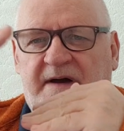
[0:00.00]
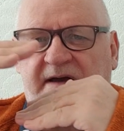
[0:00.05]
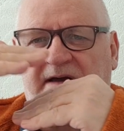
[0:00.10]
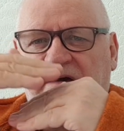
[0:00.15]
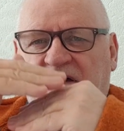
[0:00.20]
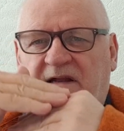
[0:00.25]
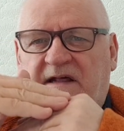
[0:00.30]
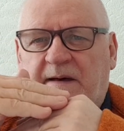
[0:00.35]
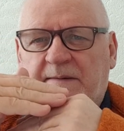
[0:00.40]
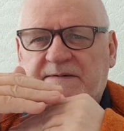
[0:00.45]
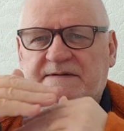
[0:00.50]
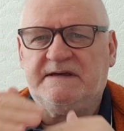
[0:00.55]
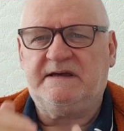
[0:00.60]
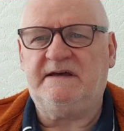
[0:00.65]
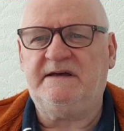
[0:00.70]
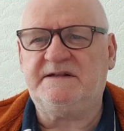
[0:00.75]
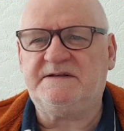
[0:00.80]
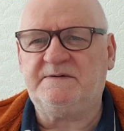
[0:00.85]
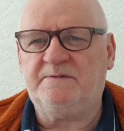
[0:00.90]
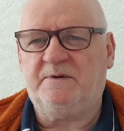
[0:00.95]
collapsing
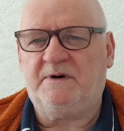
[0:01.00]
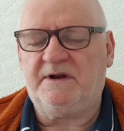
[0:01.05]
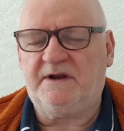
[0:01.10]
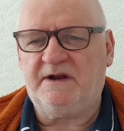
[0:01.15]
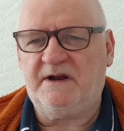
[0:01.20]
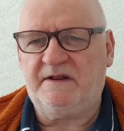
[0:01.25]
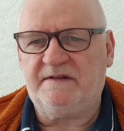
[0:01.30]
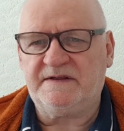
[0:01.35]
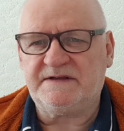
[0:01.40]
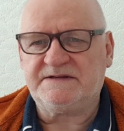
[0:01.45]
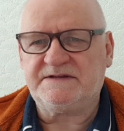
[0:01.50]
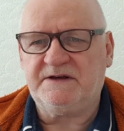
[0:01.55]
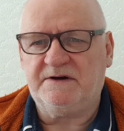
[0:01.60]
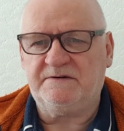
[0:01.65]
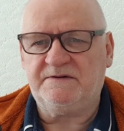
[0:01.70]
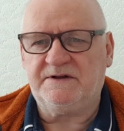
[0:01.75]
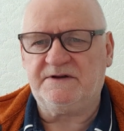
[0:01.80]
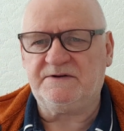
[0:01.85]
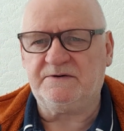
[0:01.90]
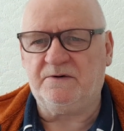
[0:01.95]
into one another, so
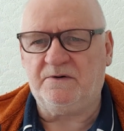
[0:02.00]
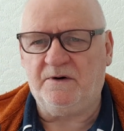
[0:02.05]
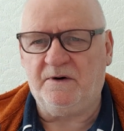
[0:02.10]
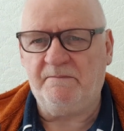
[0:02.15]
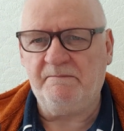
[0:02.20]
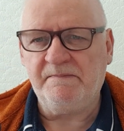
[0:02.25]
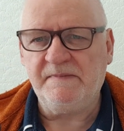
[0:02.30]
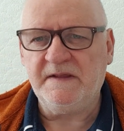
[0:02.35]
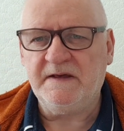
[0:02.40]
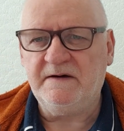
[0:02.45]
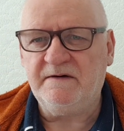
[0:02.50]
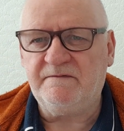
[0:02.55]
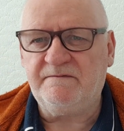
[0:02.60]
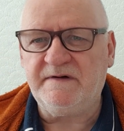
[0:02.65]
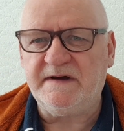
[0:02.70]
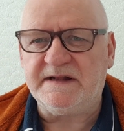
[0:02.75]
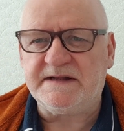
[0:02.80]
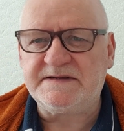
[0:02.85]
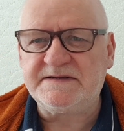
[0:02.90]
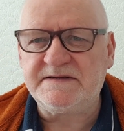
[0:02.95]
the door
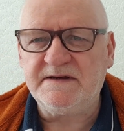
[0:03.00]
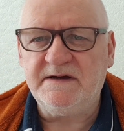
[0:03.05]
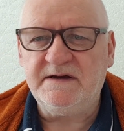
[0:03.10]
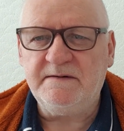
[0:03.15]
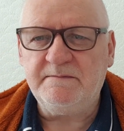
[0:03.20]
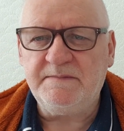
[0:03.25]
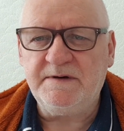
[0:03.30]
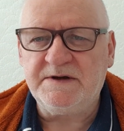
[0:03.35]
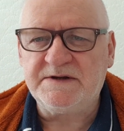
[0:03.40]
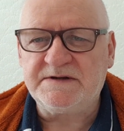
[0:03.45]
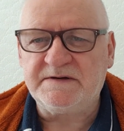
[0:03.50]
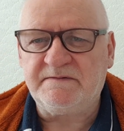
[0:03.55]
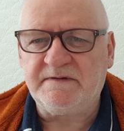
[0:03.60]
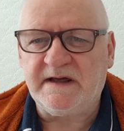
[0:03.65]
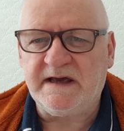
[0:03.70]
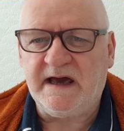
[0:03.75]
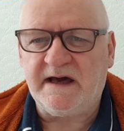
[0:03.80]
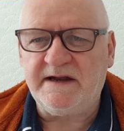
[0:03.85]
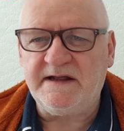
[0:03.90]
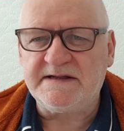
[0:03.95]
fits
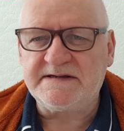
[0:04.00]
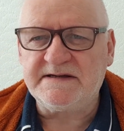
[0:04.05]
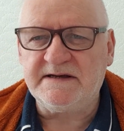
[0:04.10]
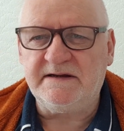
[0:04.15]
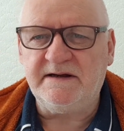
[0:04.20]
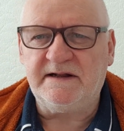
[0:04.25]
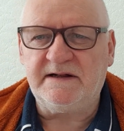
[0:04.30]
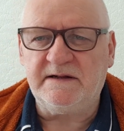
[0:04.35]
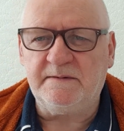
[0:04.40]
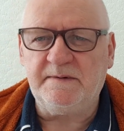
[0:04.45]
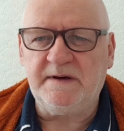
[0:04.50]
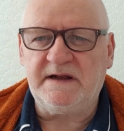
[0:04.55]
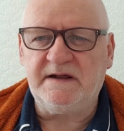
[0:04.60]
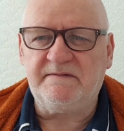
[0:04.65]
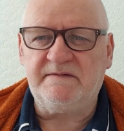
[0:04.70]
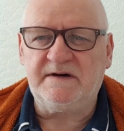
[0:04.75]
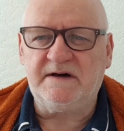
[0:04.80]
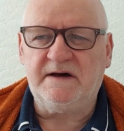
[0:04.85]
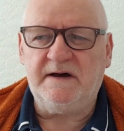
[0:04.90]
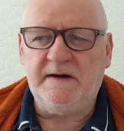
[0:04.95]
beautifully. And it's a little bit
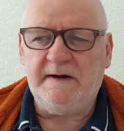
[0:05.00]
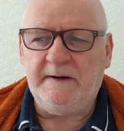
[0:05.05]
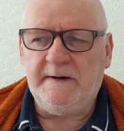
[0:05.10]
of a